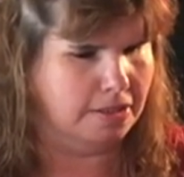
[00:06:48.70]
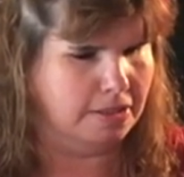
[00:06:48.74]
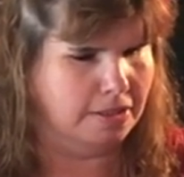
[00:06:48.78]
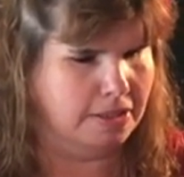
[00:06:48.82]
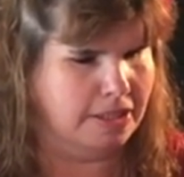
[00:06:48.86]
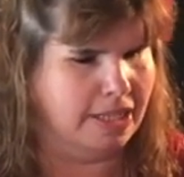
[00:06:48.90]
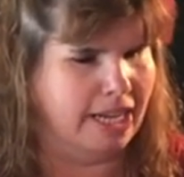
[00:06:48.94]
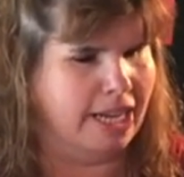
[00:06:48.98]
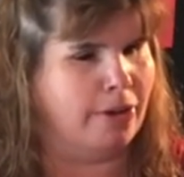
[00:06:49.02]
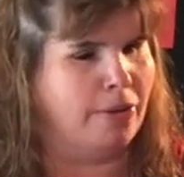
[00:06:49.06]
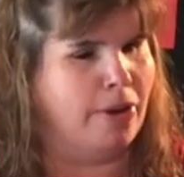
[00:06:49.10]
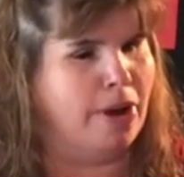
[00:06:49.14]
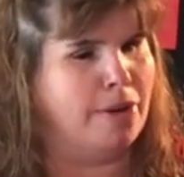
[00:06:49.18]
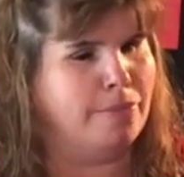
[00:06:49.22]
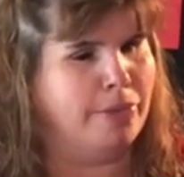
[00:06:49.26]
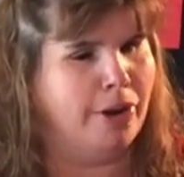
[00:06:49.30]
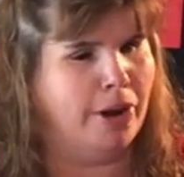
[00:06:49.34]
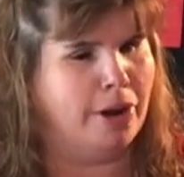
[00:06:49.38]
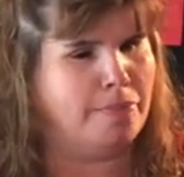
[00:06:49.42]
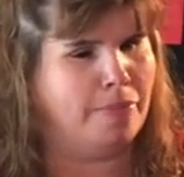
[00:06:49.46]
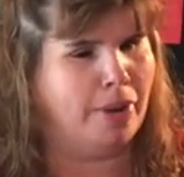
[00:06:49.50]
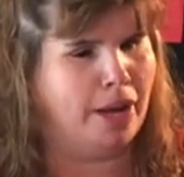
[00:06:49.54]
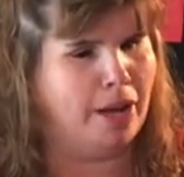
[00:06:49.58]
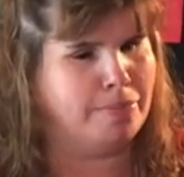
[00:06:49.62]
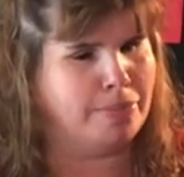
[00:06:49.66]
It's like
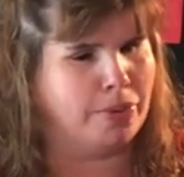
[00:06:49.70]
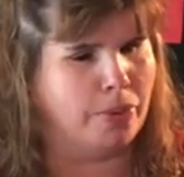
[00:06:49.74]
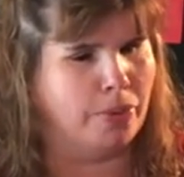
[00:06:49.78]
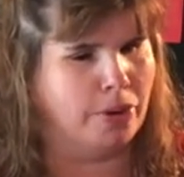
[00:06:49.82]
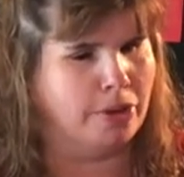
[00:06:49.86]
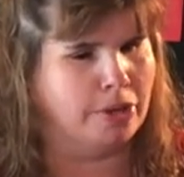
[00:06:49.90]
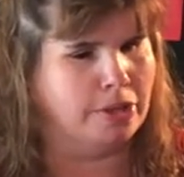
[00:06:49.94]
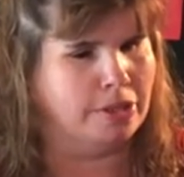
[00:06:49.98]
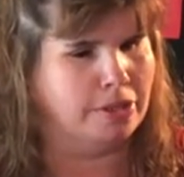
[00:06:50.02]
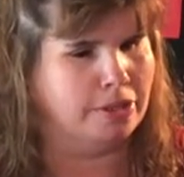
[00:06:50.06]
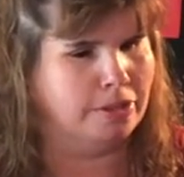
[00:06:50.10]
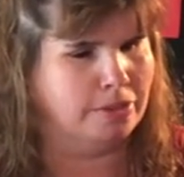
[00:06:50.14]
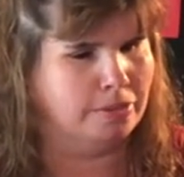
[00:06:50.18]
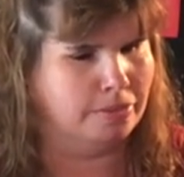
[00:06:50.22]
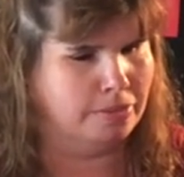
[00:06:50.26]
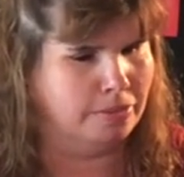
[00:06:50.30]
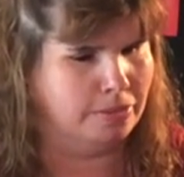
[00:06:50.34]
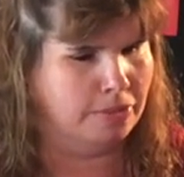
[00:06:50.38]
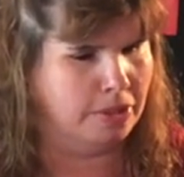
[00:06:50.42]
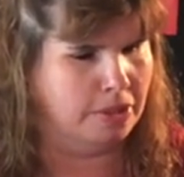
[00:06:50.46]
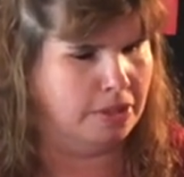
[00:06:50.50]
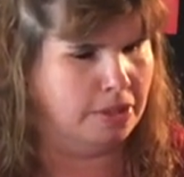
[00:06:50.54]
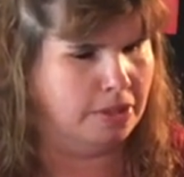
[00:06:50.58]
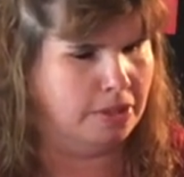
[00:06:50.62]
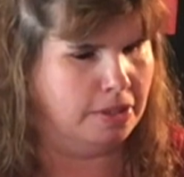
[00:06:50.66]
cranberry popcorn.
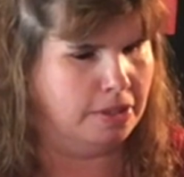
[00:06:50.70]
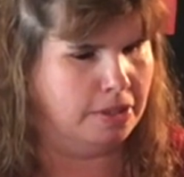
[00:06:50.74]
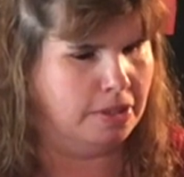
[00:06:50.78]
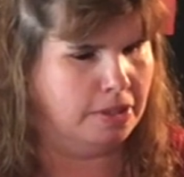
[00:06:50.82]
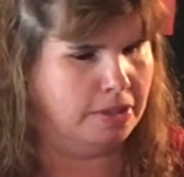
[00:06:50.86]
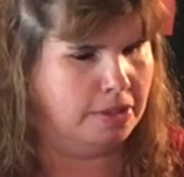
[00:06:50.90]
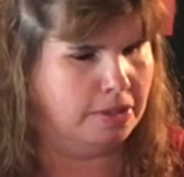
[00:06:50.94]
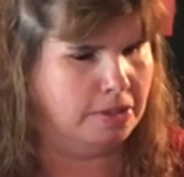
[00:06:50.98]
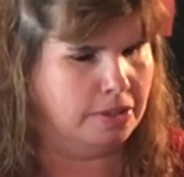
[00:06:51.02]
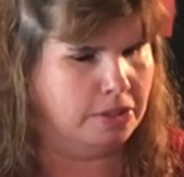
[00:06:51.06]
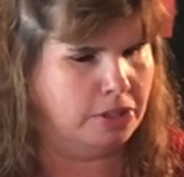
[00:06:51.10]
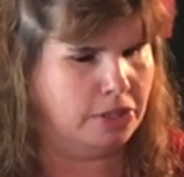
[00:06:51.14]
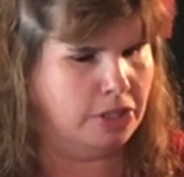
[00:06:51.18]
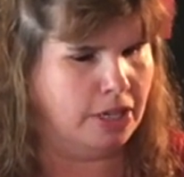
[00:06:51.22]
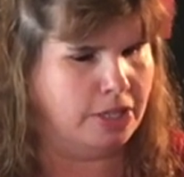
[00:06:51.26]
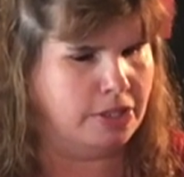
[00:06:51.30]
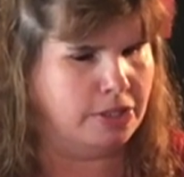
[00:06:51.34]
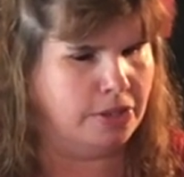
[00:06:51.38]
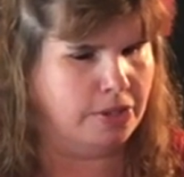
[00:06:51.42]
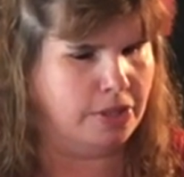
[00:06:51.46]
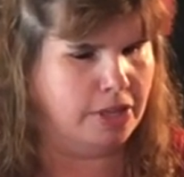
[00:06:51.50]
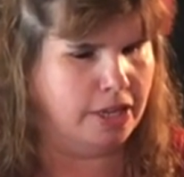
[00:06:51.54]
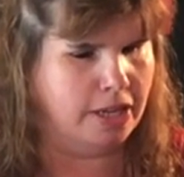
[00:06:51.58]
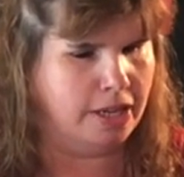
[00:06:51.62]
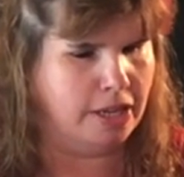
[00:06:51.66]
Should I
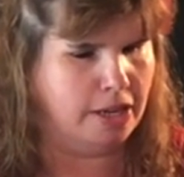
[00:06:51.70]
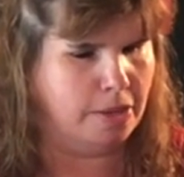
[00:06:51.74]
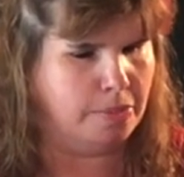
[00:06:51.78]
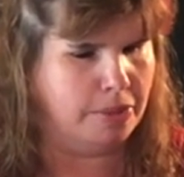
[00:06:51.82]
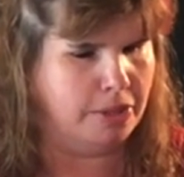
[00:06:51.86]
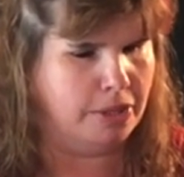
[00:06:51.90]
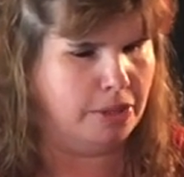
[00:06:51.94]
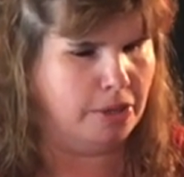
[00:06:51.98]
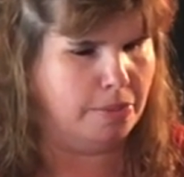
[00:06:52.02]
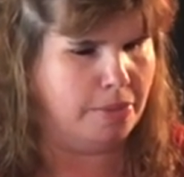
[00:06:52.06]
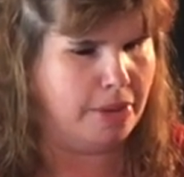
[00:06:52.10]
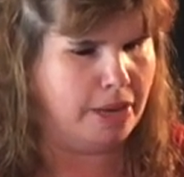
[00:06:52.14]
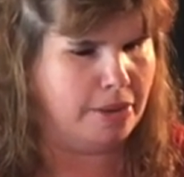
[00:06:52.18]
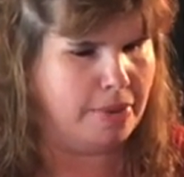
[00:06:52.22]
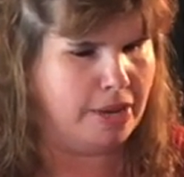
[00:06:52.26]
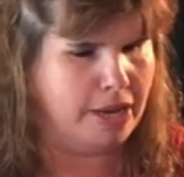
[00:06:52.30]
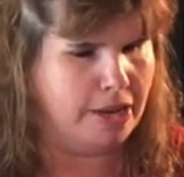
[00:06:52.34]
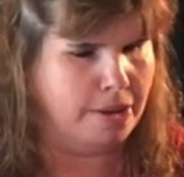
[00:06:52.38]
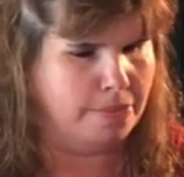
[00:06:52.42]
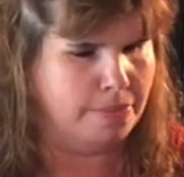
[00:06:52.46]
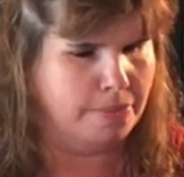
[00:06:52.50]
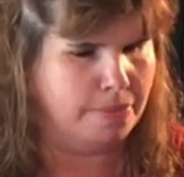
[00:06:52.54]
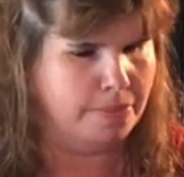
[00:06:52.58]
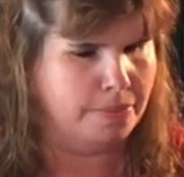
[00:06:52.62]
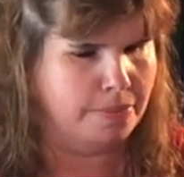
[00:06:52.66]
turn the heat up a little
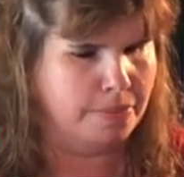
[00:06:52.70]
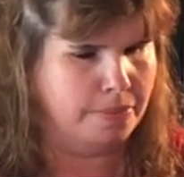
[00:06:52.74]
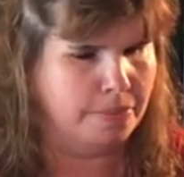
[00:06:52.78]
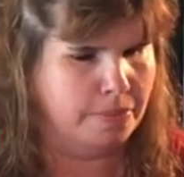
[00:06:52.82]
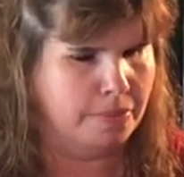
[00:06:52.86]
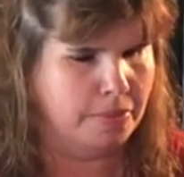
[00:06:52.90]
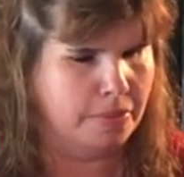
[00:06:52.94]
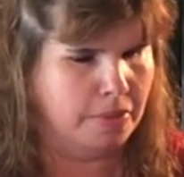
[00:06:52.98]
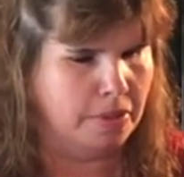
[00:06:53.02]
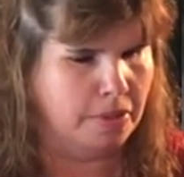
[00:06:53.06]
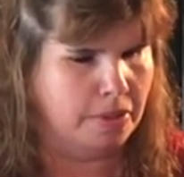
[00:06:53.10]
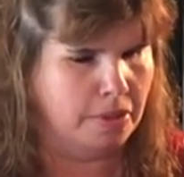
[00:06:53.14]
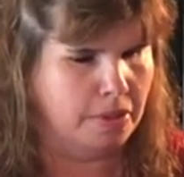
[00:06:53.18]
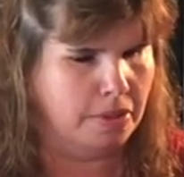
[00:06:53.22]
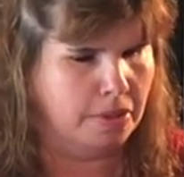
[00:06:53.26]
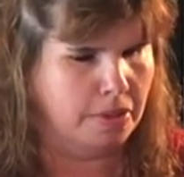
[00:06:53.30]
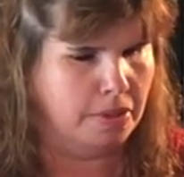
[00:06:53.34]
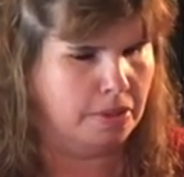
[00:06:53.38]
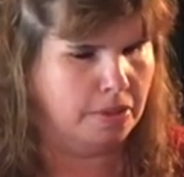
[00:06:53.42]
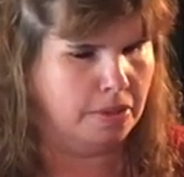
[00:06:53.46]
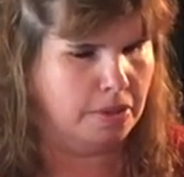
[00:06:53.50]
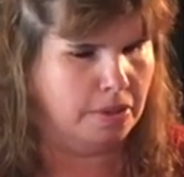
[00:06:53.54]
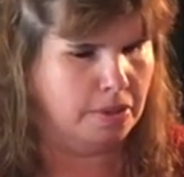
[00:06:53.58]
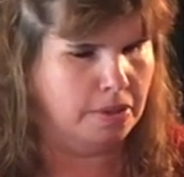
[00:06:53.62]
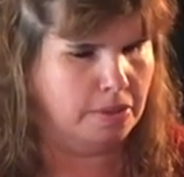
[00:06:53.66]
maybe?
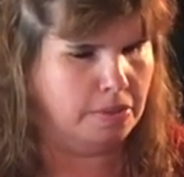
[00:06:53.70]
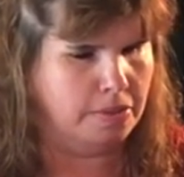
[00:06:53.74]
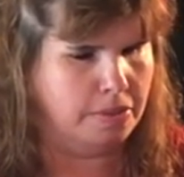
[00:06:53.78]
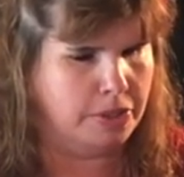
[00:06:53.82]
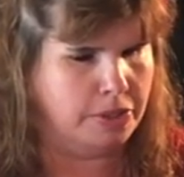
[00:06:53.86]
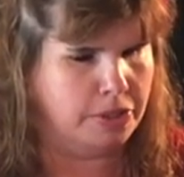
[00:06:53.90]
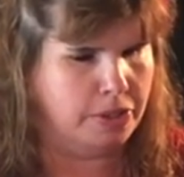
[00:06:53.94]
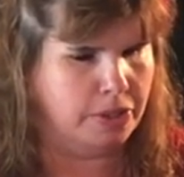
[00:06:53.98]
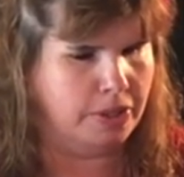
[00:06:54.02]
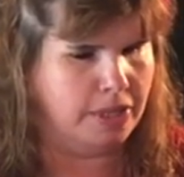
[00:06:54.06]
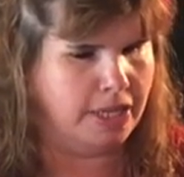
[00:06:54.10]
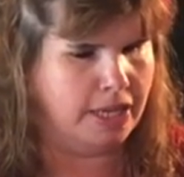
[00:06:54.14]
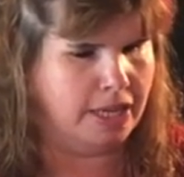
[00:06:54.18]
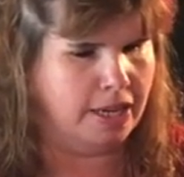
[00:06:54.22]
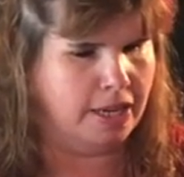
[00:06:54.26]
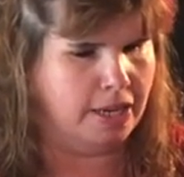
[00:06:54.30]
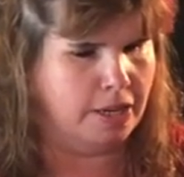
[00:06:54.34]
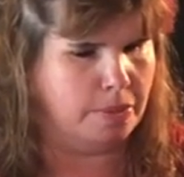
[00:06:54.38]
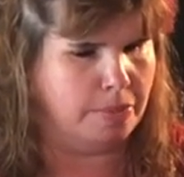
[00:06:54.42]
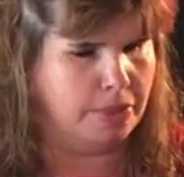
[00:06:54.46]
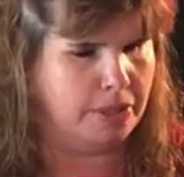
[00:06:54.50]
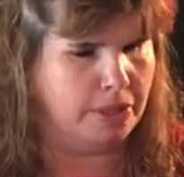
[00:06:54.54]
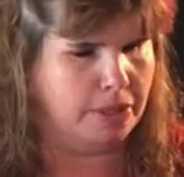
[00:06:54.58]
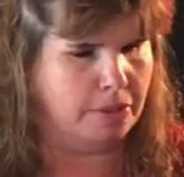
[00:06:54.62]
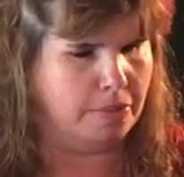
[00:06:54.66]
I'm gonna turn the heat
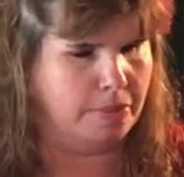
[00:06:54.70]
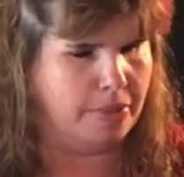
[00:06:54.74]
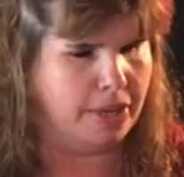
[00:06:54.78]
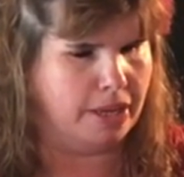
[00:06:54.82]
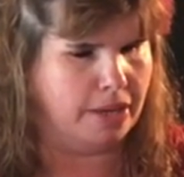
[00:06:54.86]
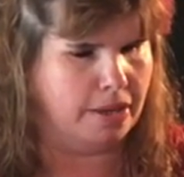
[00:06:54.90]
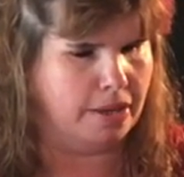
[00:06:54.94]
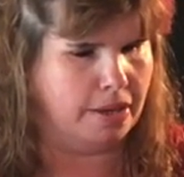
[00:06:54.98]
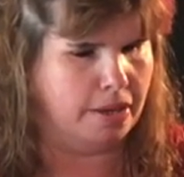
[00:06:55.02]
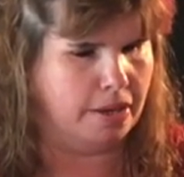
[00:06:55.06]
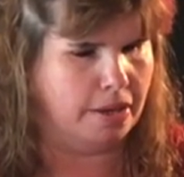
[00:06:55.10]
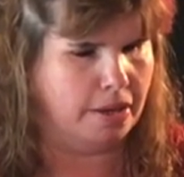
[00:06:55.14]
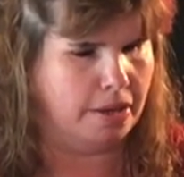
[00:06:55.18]
up a little bit.